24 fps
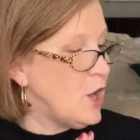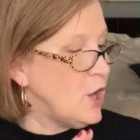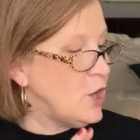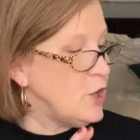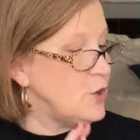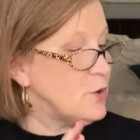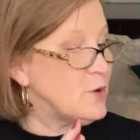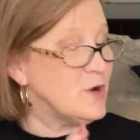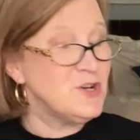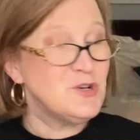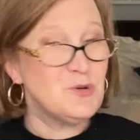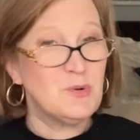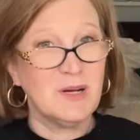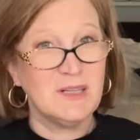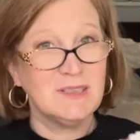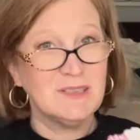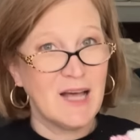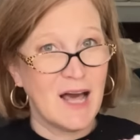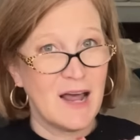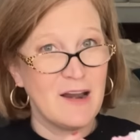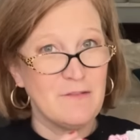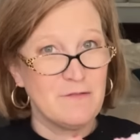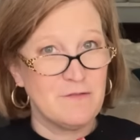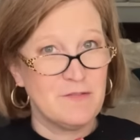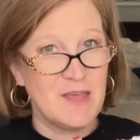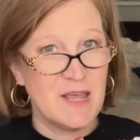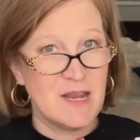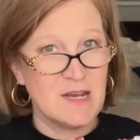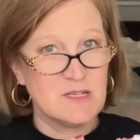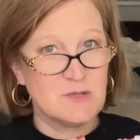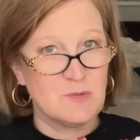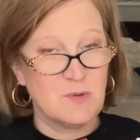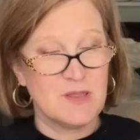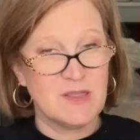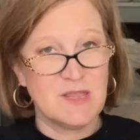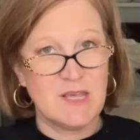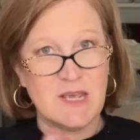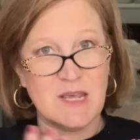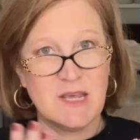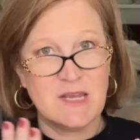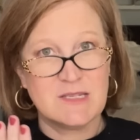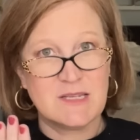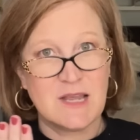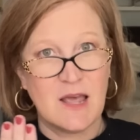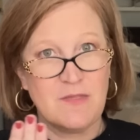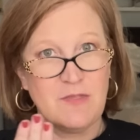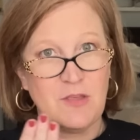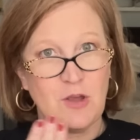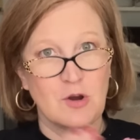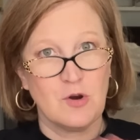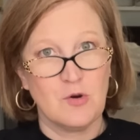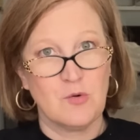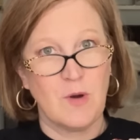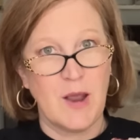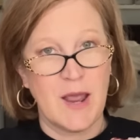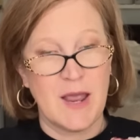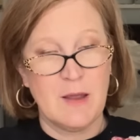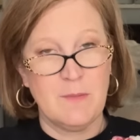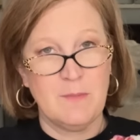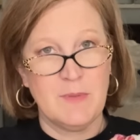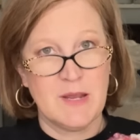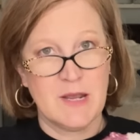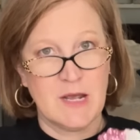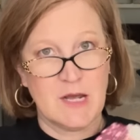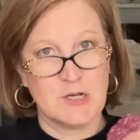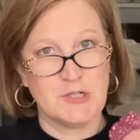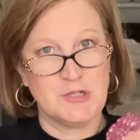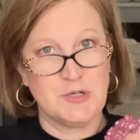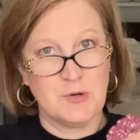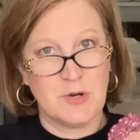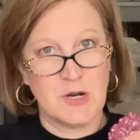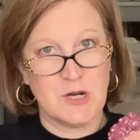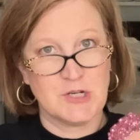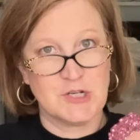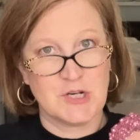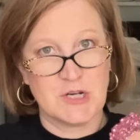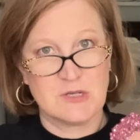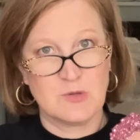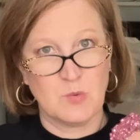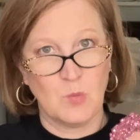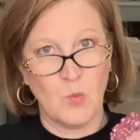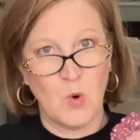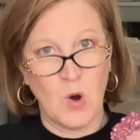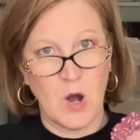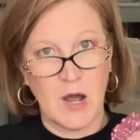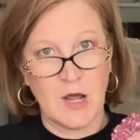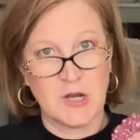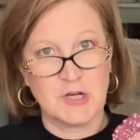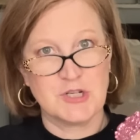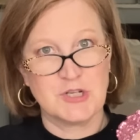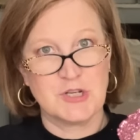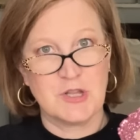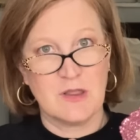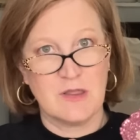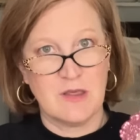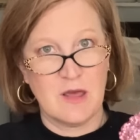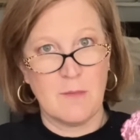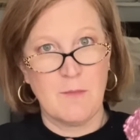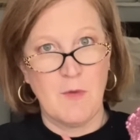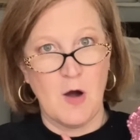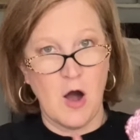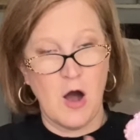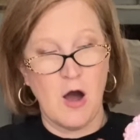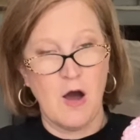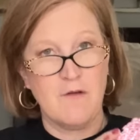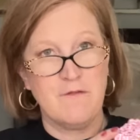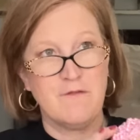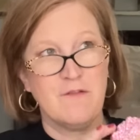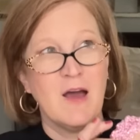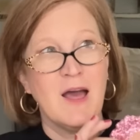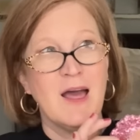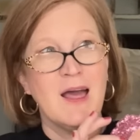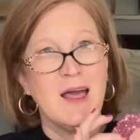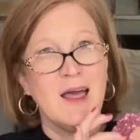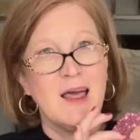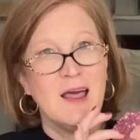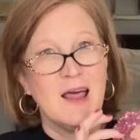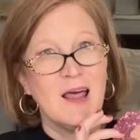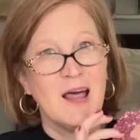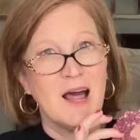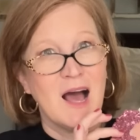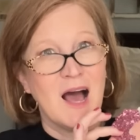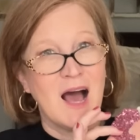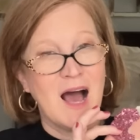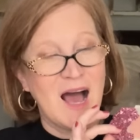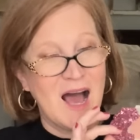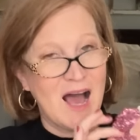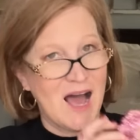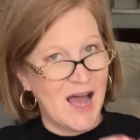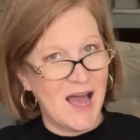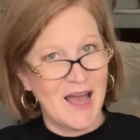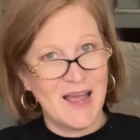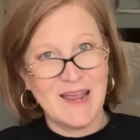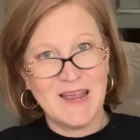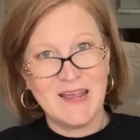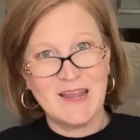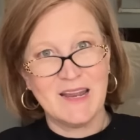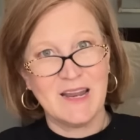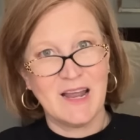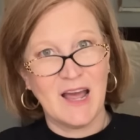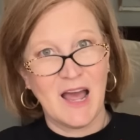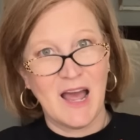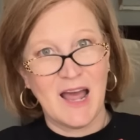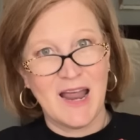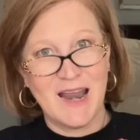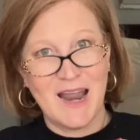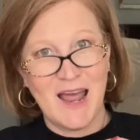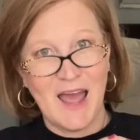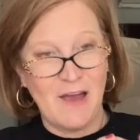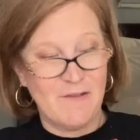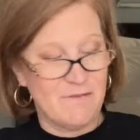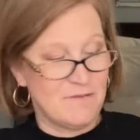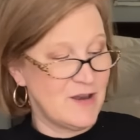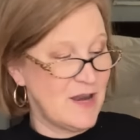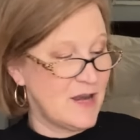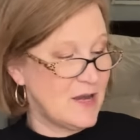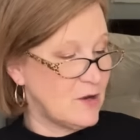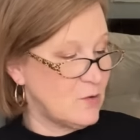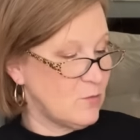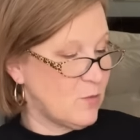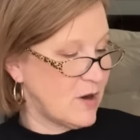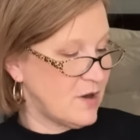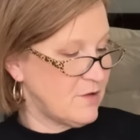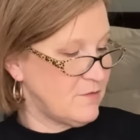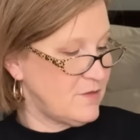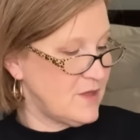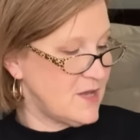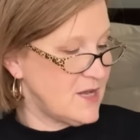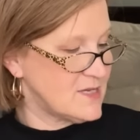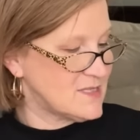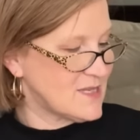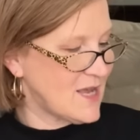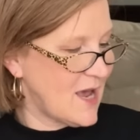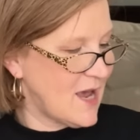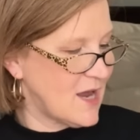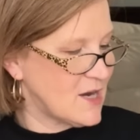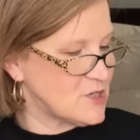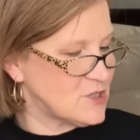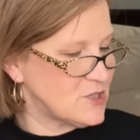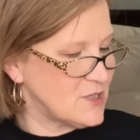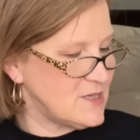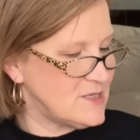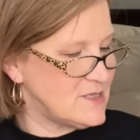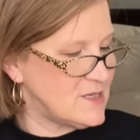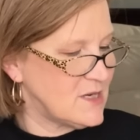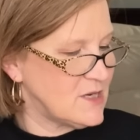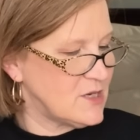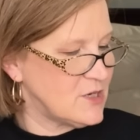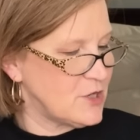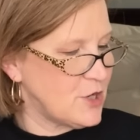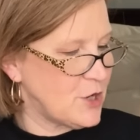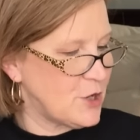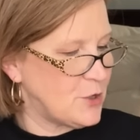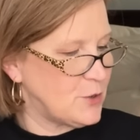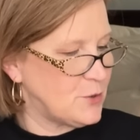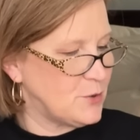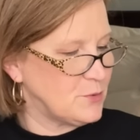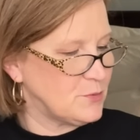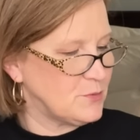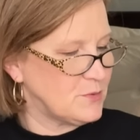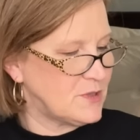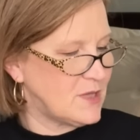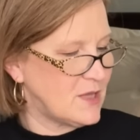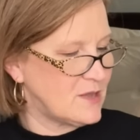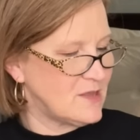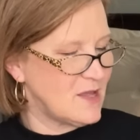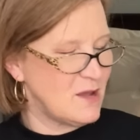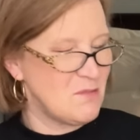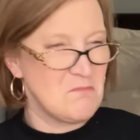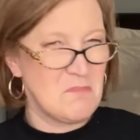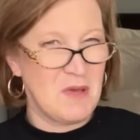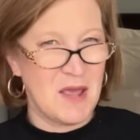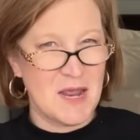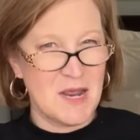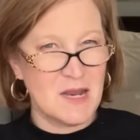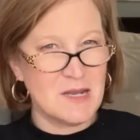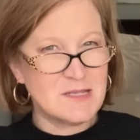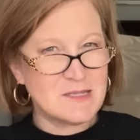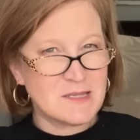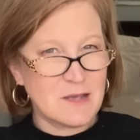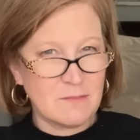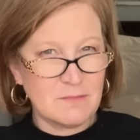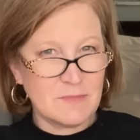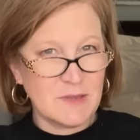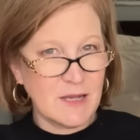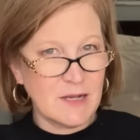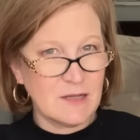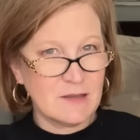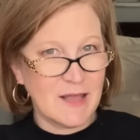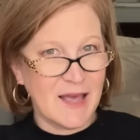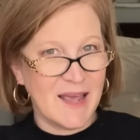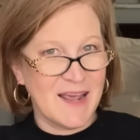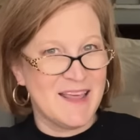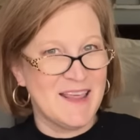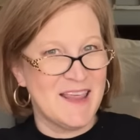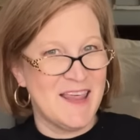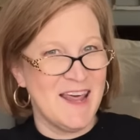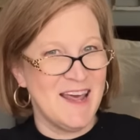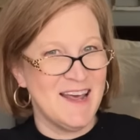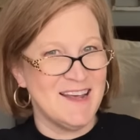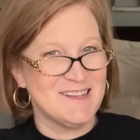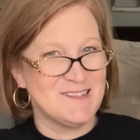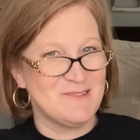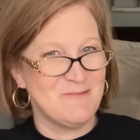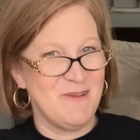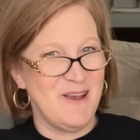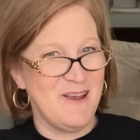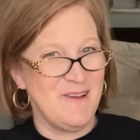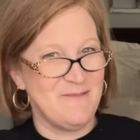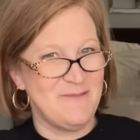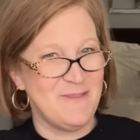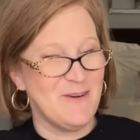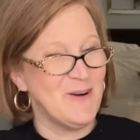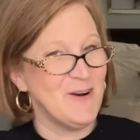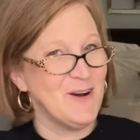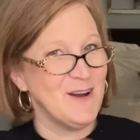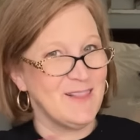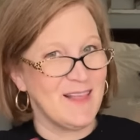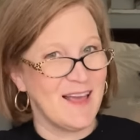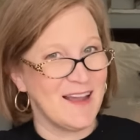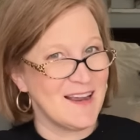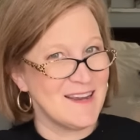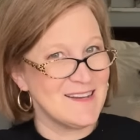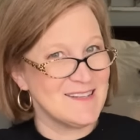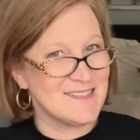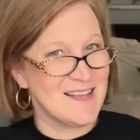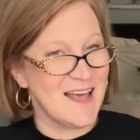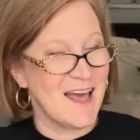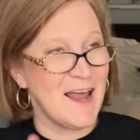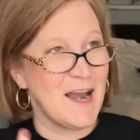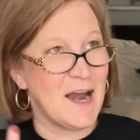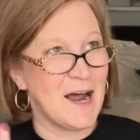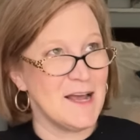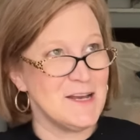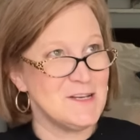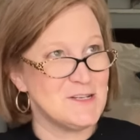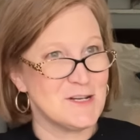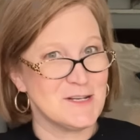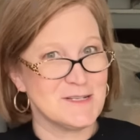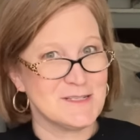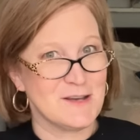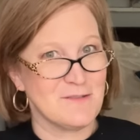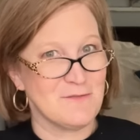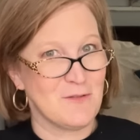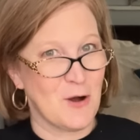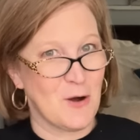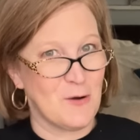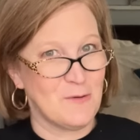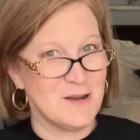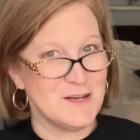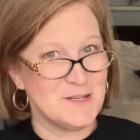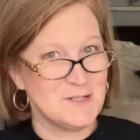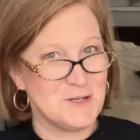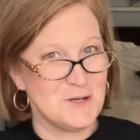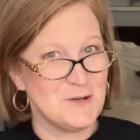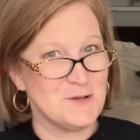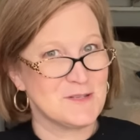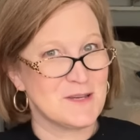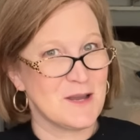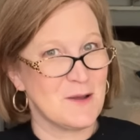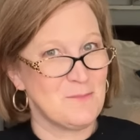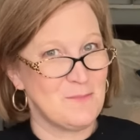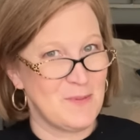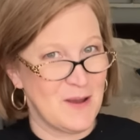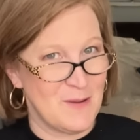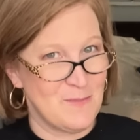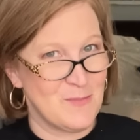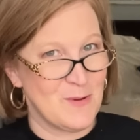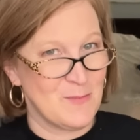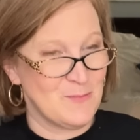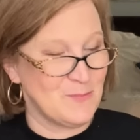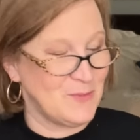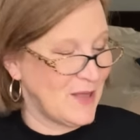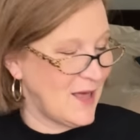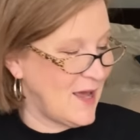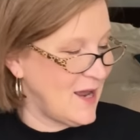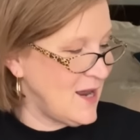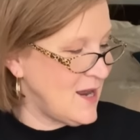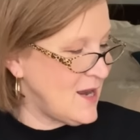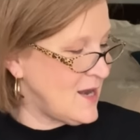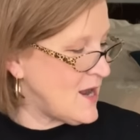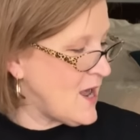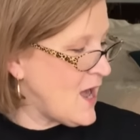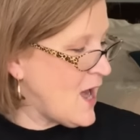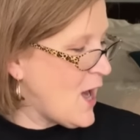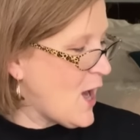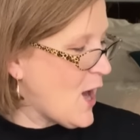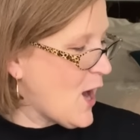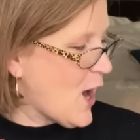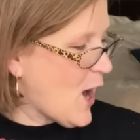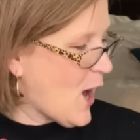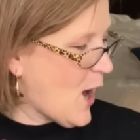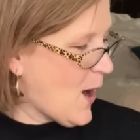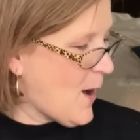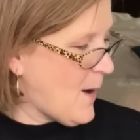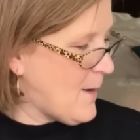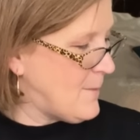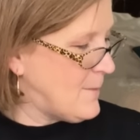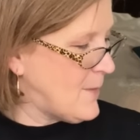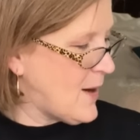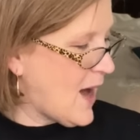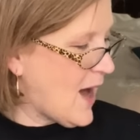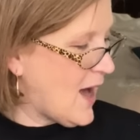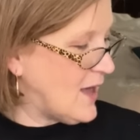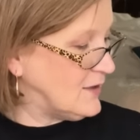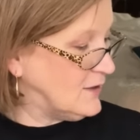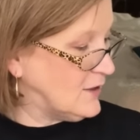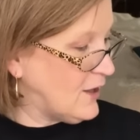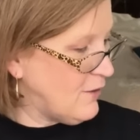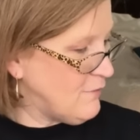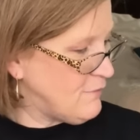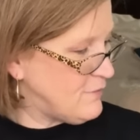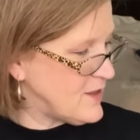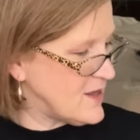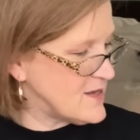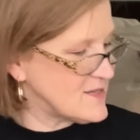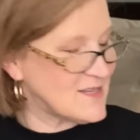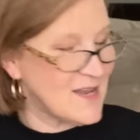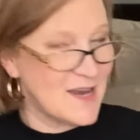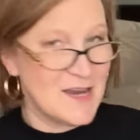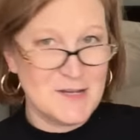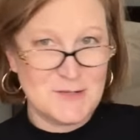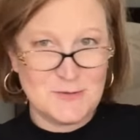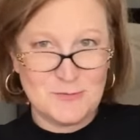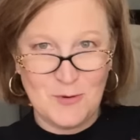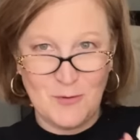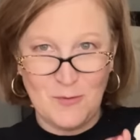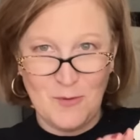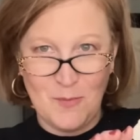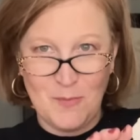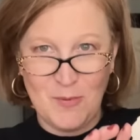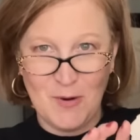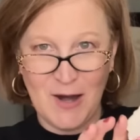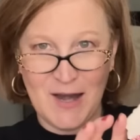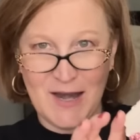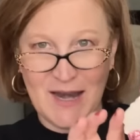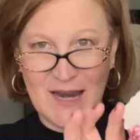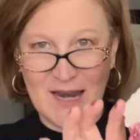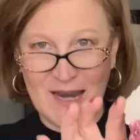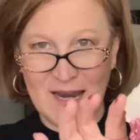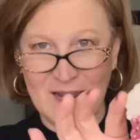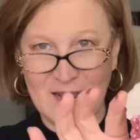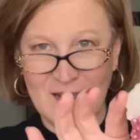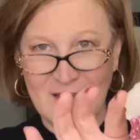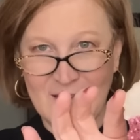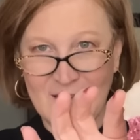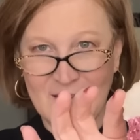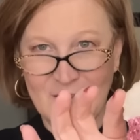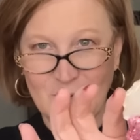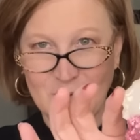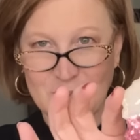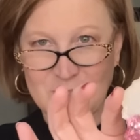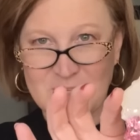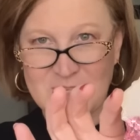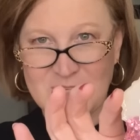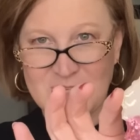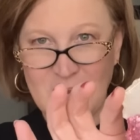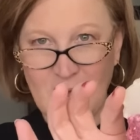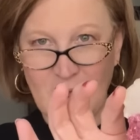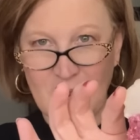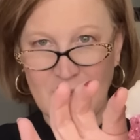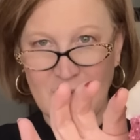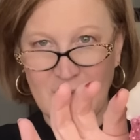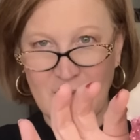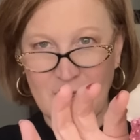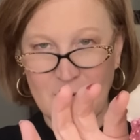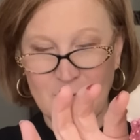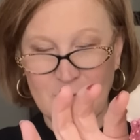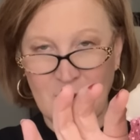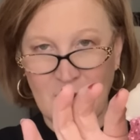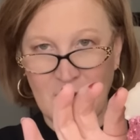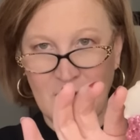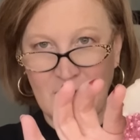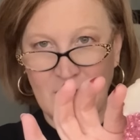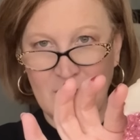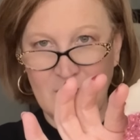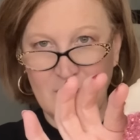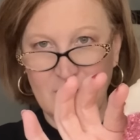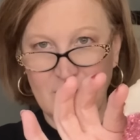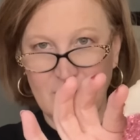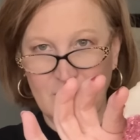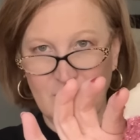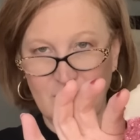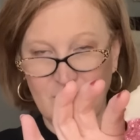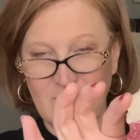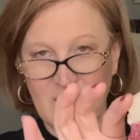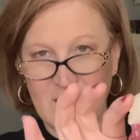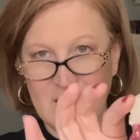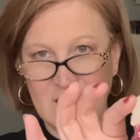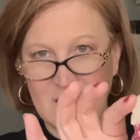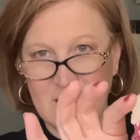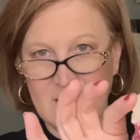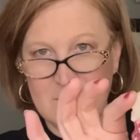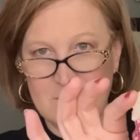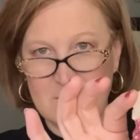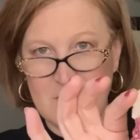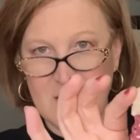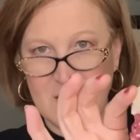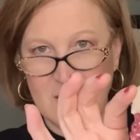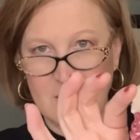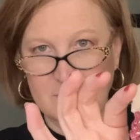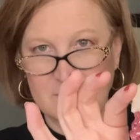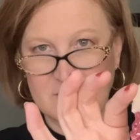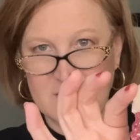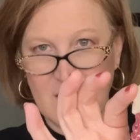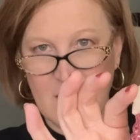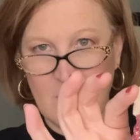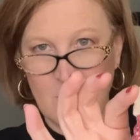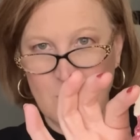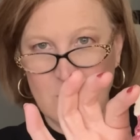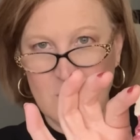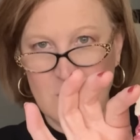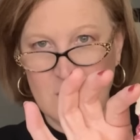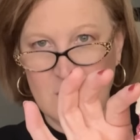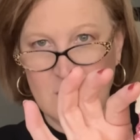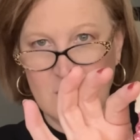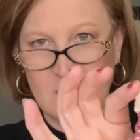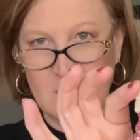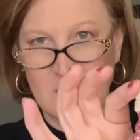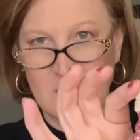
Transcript: You can do a lot of things with these and they're great because you can just wash them off. I have needed one of these. I actually didn't know that they made something like this before. Like I said, I just have always used a paper plate. Um, I love this and it's real pretty. It'll just tuck in my vanity makeup tower.